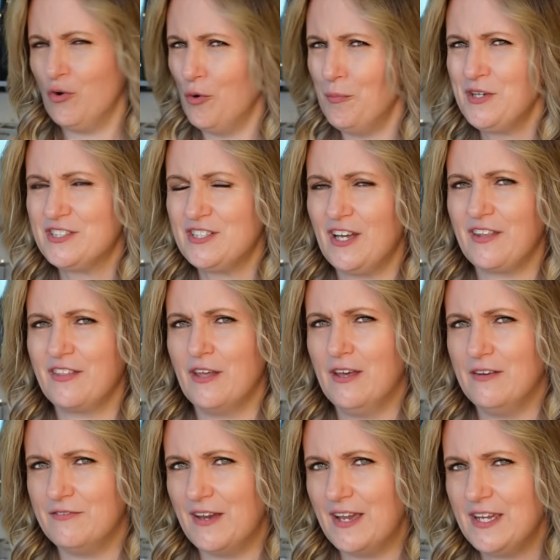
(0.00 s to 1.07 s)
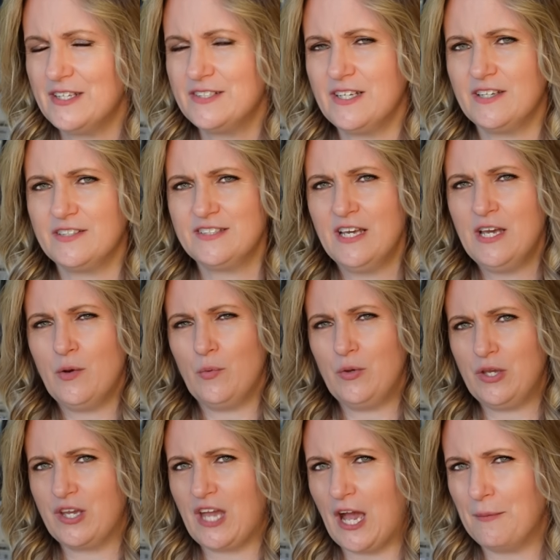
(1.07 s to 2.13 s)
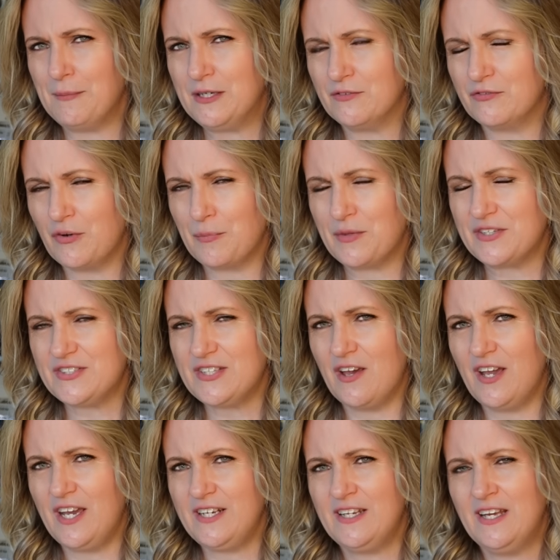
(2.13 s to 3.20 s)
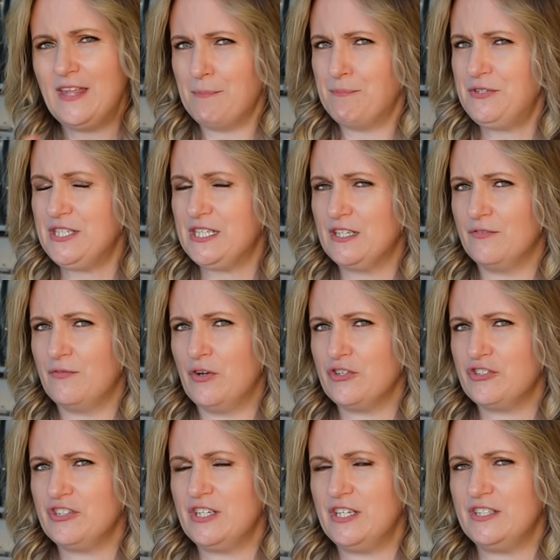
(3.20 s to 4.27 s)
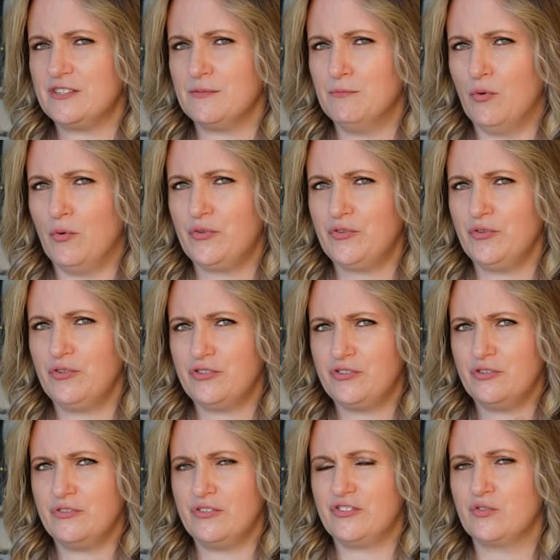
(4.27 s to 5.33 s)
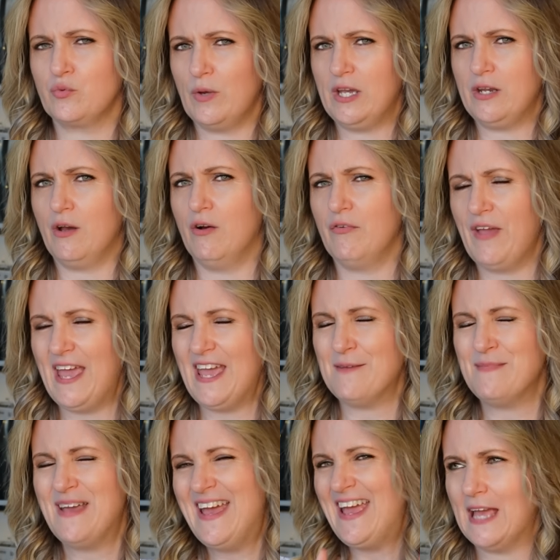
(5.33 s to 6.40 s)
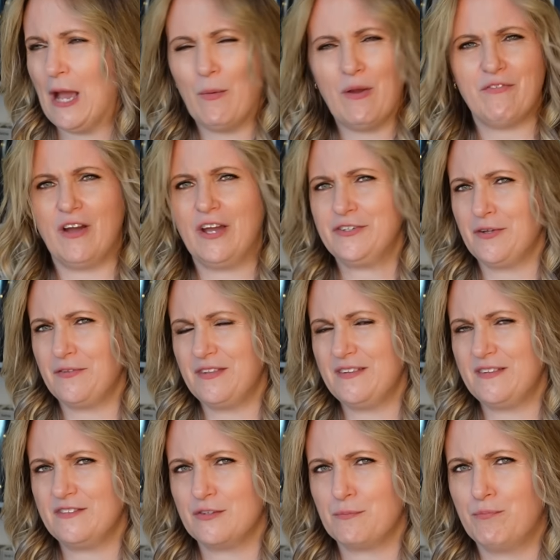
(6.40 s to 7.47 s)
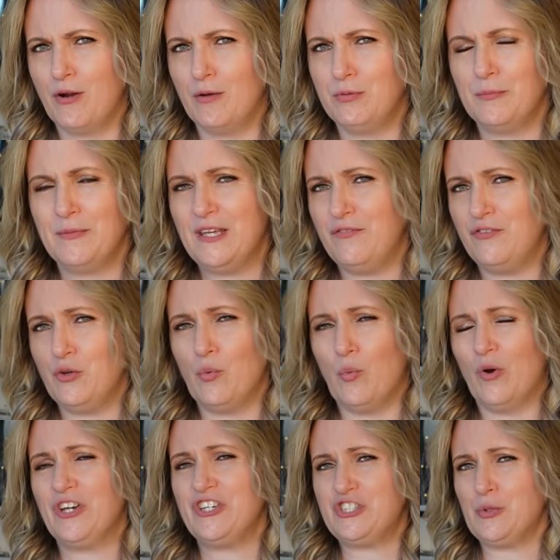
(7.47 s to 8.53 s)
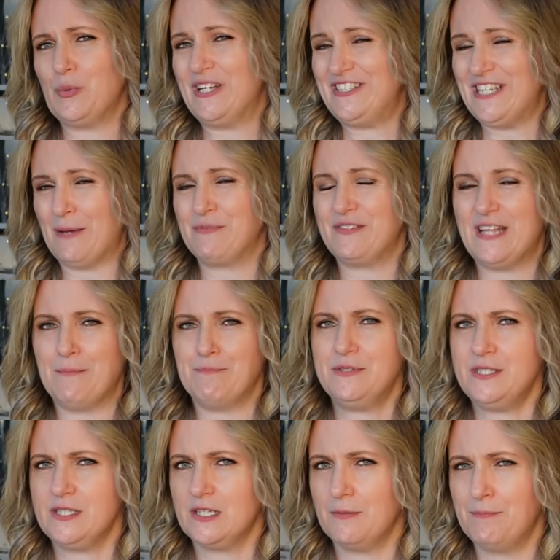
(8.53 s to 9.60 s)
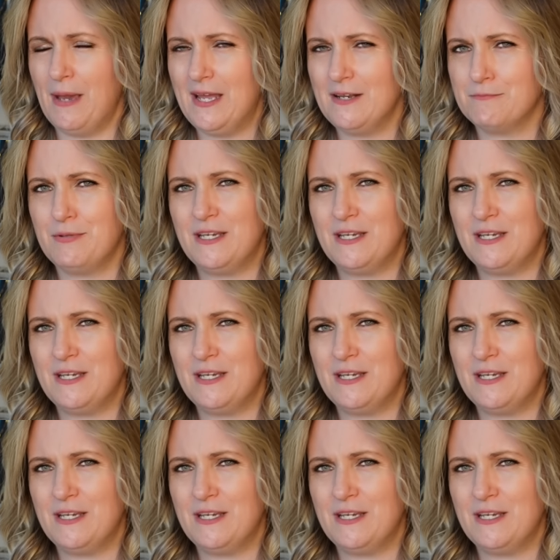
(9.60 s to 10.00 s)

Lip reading: almost like the Hervea does, where you come in from the side. That particular version is more suited to the squared off hem. However, I don't think there's a problem if you wanted to adapt that particular pattern